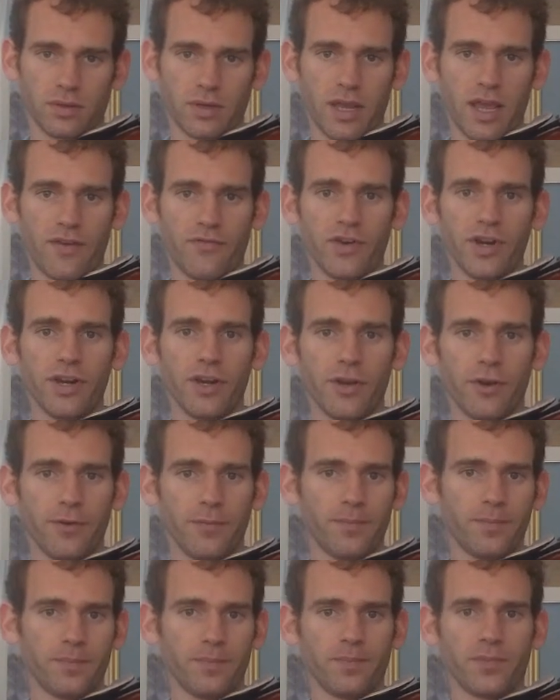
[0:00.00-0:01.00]
every note,
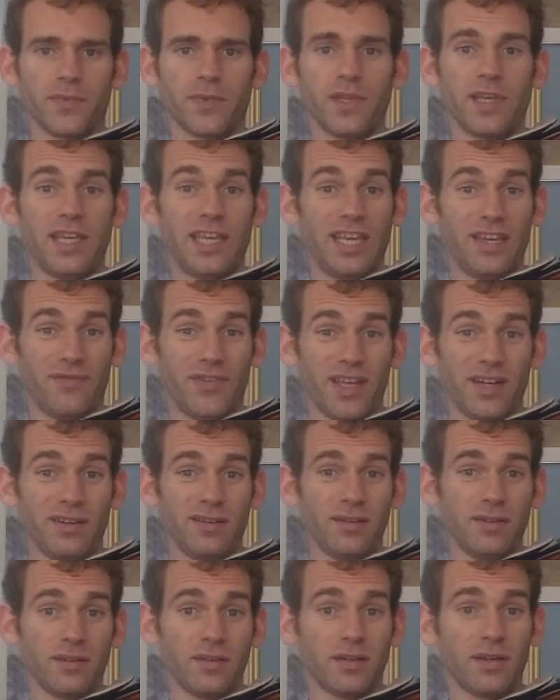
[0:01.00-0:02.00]

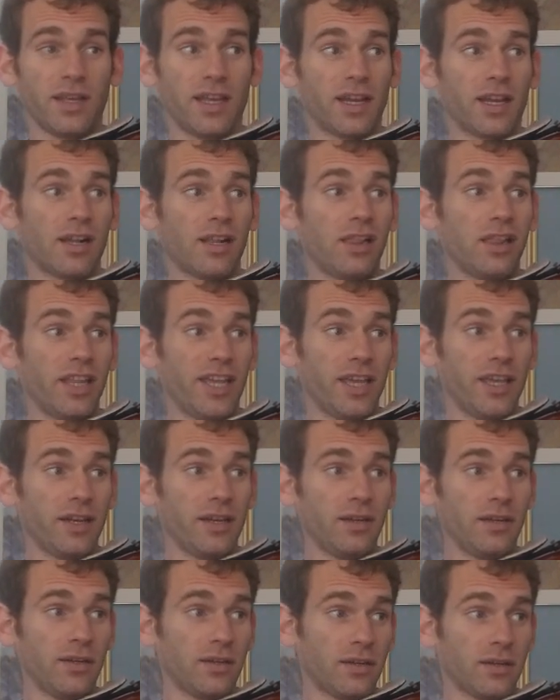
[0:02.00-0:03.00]
even and
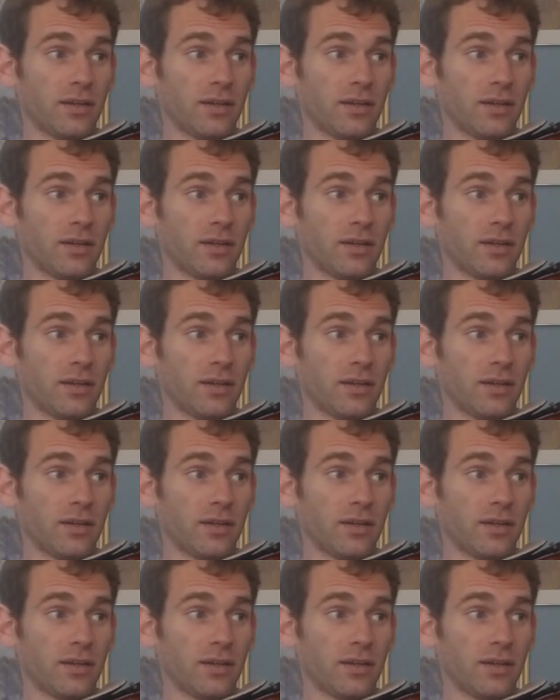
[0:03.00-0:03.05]
clean.